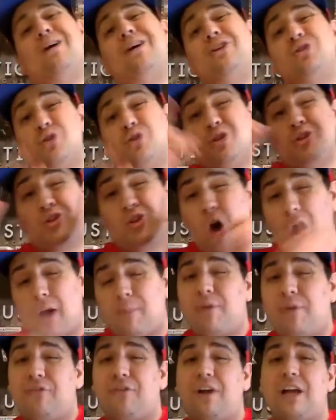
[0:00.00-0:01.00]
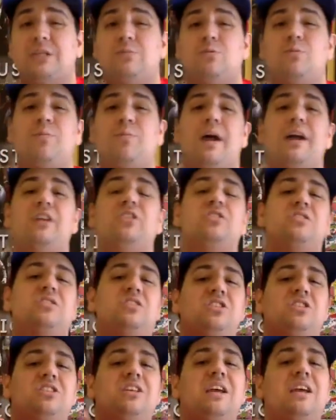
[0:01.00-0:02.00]
Make sure you like my Facebook page because
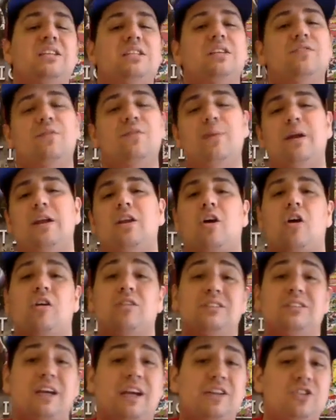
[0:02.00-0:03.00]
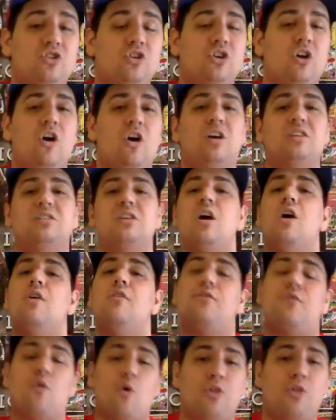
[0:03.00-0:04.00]
it's just easy for me to contact you guys
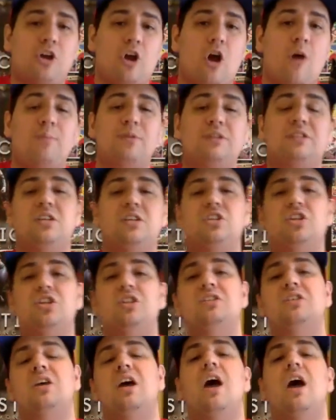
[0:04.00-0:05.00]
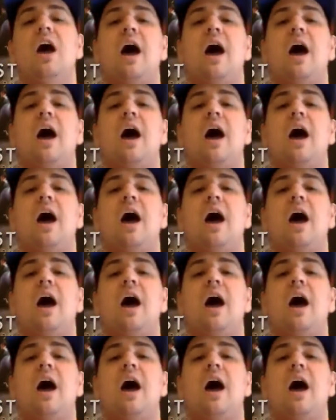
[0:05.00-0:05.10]
for the competitions.